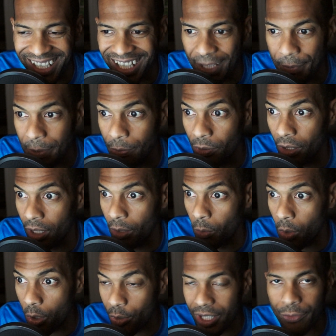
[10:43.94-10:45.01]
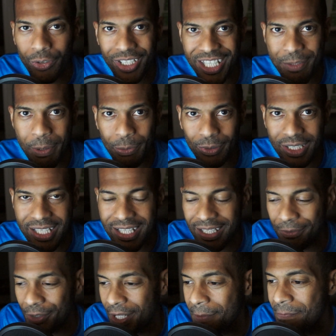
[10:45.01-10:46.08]
And people are like, whoa, that really gets people listening,
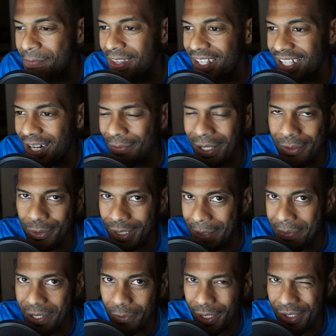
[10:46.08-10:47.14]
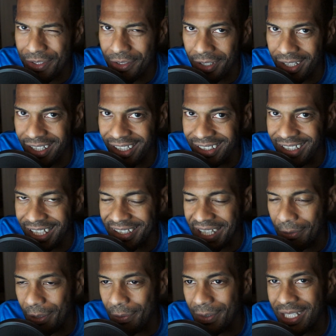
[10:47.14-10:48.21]
right? I'll probably do an episode where I'll start it like that
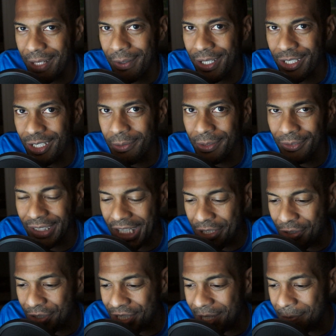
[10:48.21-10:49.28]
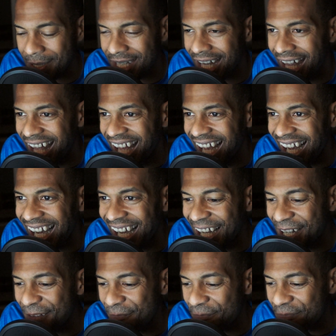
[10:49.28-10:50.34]
way one time when I talk about relationships.
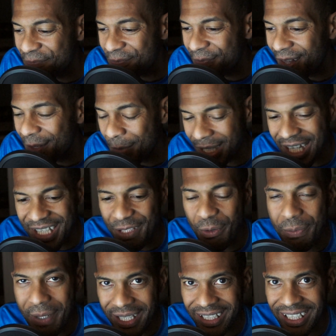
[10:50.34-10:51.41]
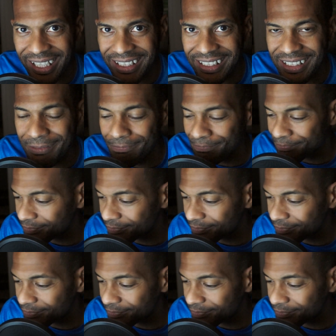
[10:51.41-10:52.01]
But yeah, so we met in England.